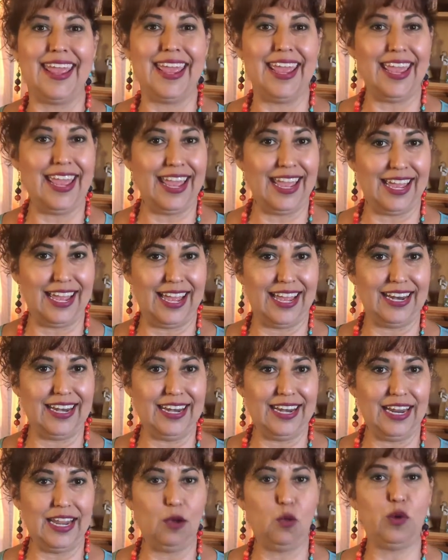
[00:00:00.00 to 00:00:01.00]

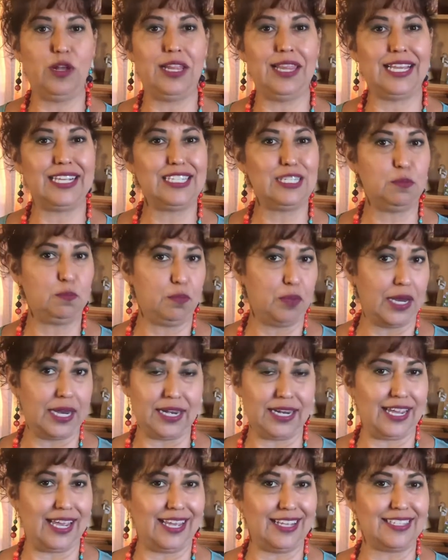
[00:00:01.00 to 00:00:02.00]
and will
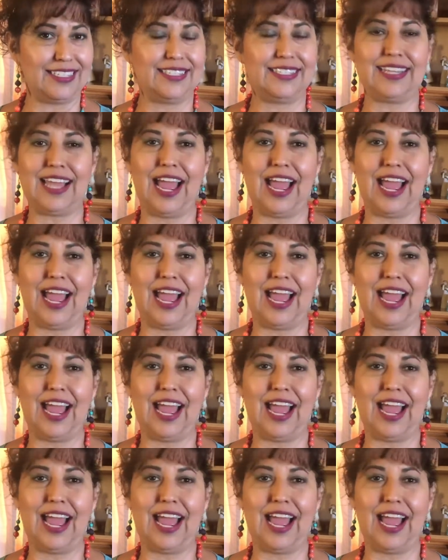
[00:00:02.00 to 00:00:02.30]
experience